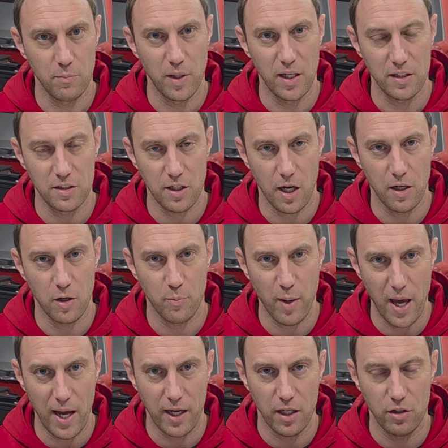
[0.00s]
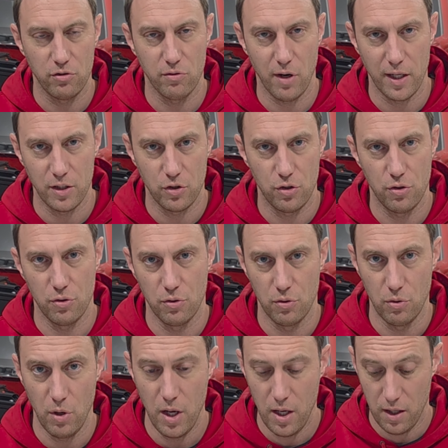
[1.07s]
bit tighter package right
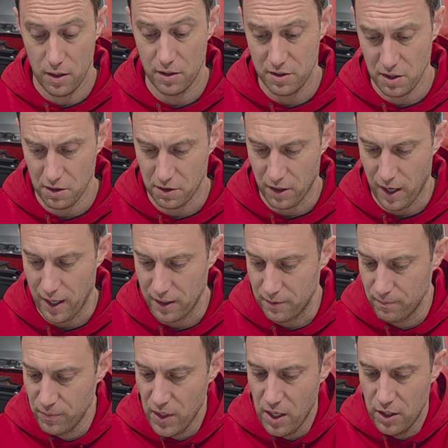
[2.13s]
to the cylinder head.